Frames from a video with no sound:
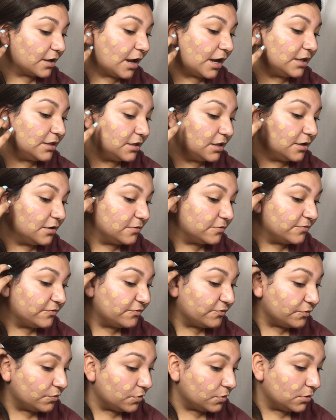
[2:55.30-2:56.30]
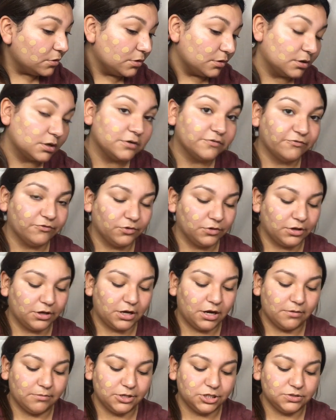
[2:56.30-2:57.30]
I love fuller
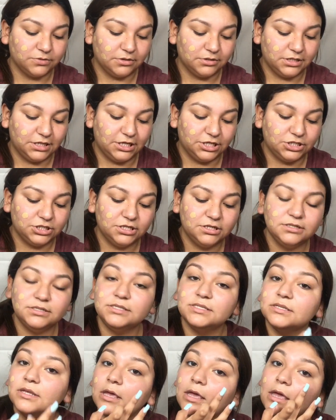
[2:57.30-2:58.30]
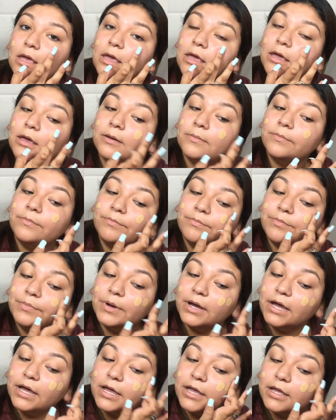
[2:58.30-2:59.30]
coverage foundations.
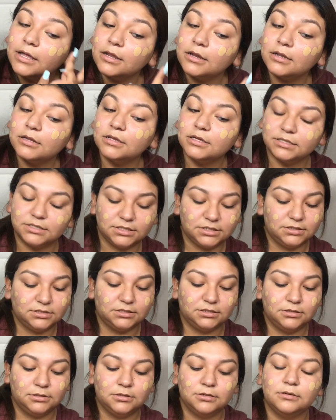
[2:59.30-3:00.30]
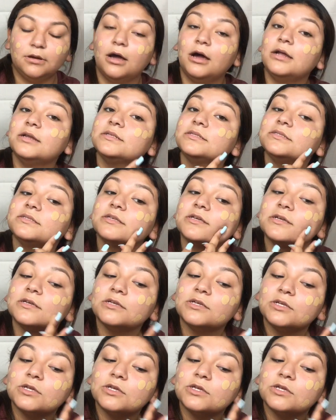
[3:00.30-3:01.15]
But it's honestly